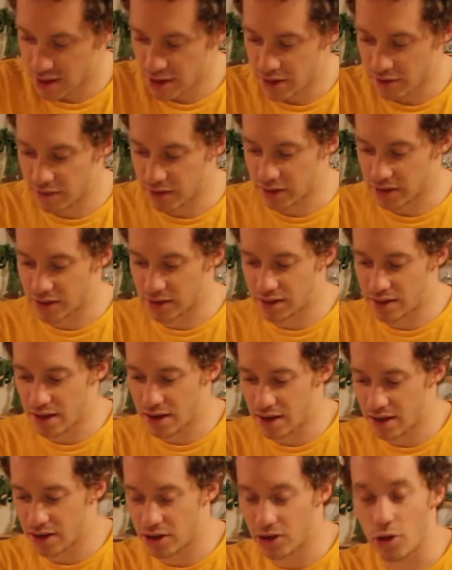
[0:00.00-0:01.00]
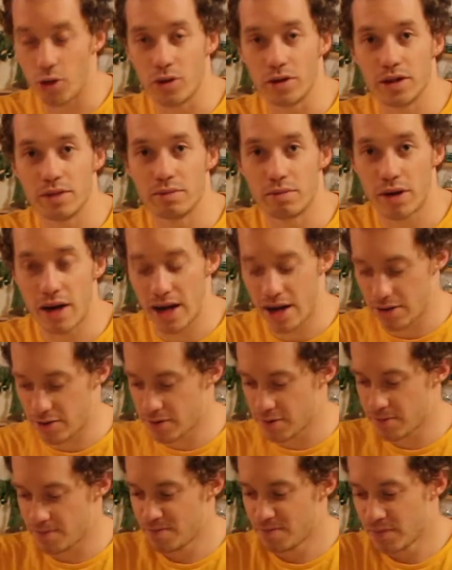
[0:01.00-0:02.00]
if it's golden
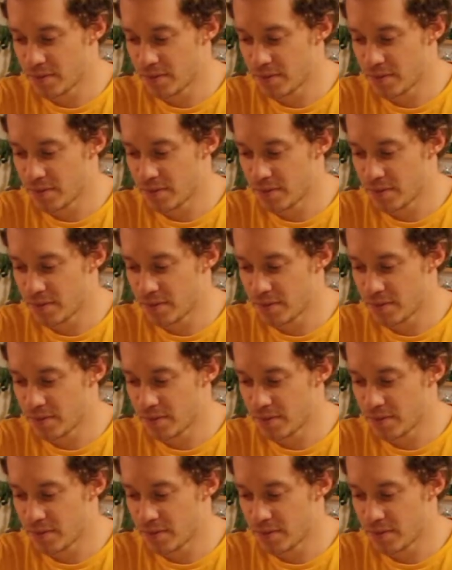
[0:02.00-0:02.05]
brown.